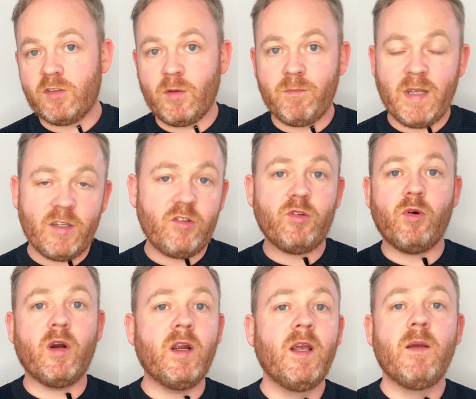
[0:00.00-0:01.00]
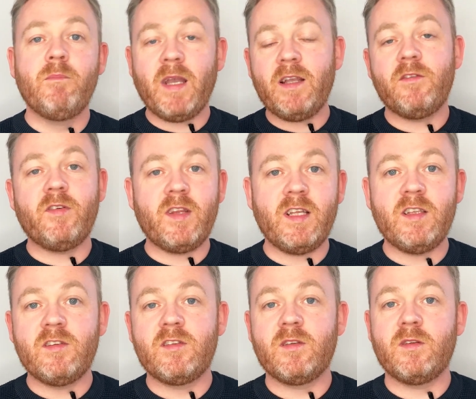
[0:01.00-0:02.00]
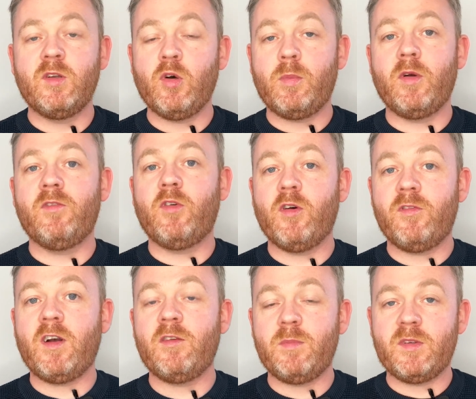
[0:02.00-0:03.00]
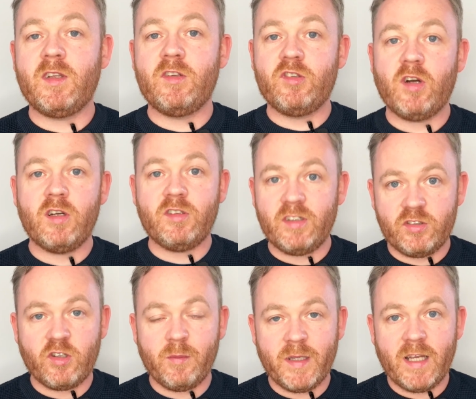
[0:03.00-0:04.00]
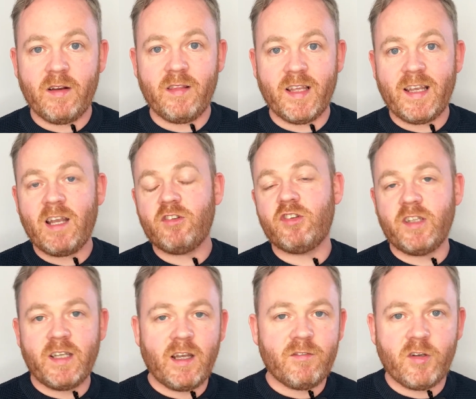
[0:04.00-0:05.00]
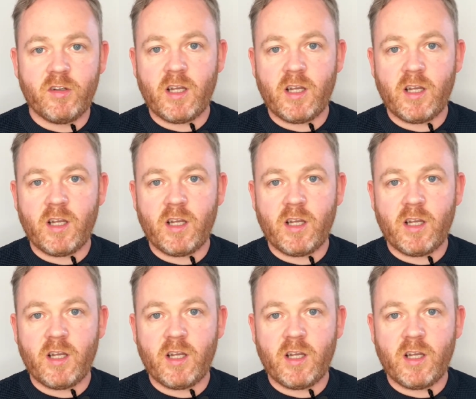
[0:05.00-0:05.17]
So make sure paying for these 0.45% charge is coming out of the cash that you have on